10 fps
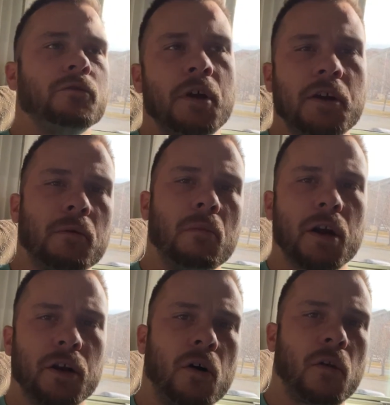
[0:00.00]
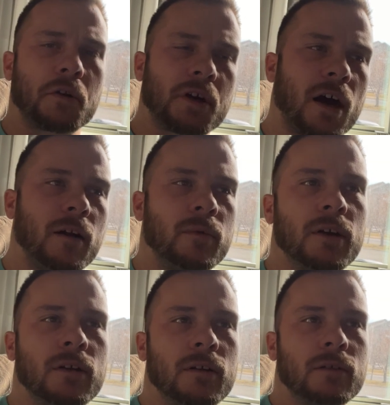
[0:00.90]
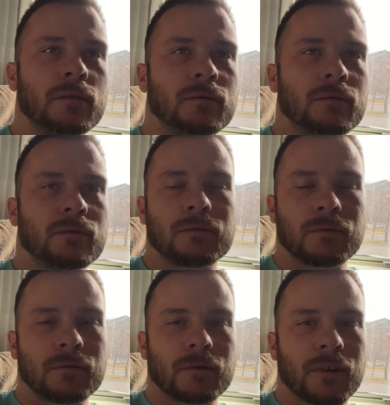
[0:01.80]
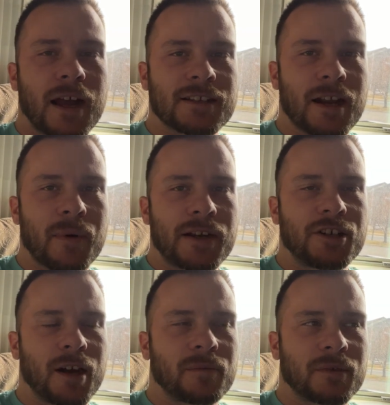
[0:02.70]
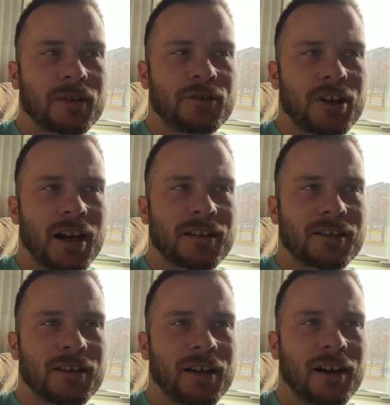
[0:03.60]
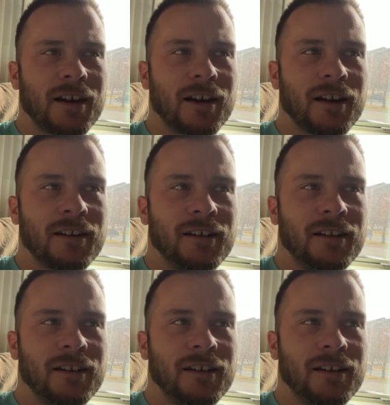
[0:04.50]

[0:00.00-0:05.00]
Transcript: taking money all the time. Last time I che checked, uh,